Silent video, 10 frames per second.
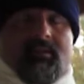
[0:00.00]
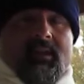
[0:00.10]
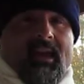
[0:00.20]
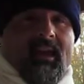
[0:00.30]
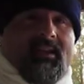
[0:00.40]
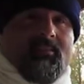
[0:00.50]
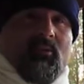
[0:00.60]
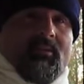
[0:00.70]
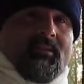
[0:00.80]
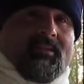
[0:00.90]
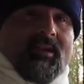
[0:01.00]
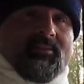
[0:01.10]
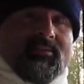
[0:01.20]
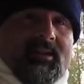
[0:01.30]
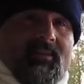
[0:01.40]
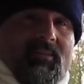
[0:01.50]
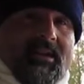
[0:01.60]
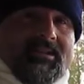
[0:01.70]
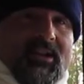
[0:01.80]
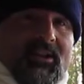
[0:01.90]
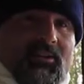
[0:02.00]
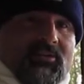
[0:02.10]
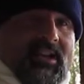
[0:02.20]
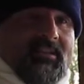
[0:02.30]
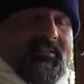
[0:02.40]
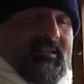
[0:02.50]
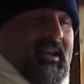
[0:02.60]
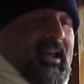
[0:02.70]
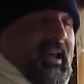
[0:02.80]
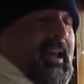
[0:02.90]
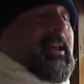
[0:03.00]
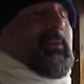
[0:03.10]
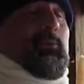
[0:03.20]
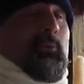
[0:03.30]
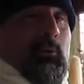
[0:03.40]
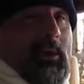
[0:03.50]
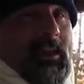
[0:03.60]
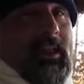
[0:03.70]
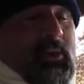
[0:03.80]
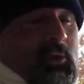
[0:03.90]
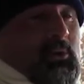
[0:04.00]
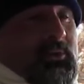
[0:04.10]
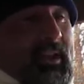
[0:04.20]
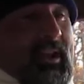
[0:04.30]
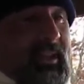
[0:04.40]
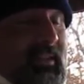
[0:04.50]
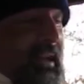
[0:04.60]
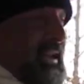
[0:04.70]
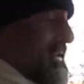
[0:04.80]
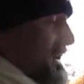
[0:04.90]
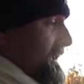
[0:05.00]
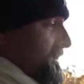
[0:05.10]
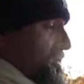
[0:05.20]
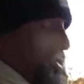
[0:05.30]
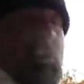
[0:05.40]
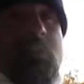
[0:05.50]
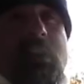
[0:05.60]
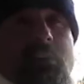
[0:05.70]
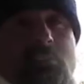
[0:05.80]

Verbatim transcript: Hey, good morning, and thanks for stopping by to check out our channel today. Hey, it is really cold today, and, and to show you how